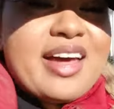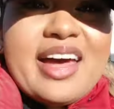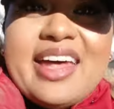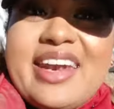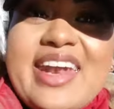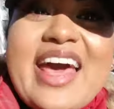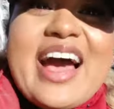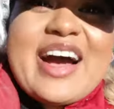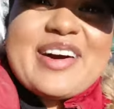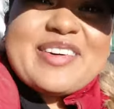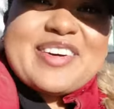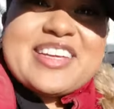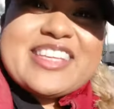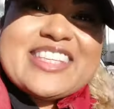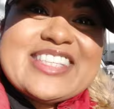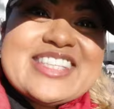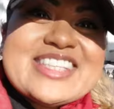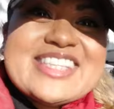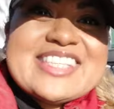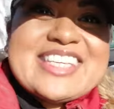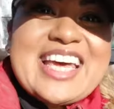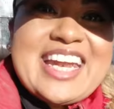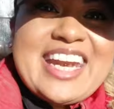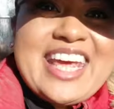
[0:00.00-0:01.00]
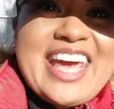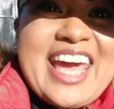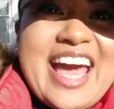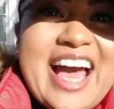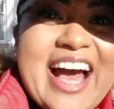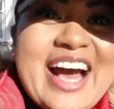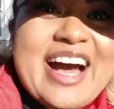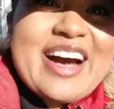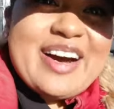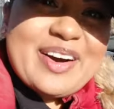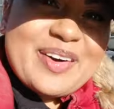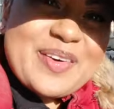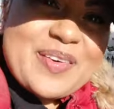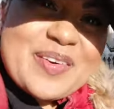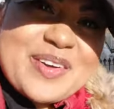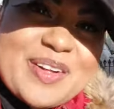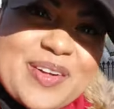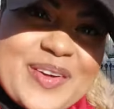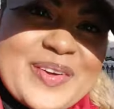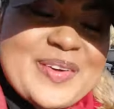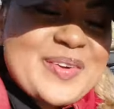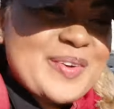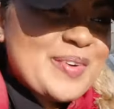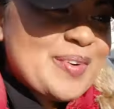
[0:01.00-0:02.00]
And now it's sunny out,
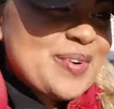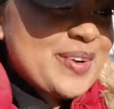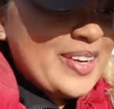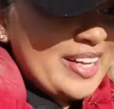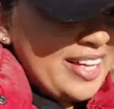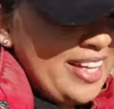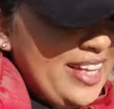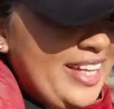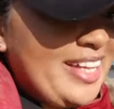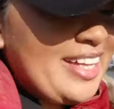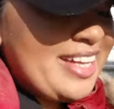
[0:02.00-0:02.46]
woo!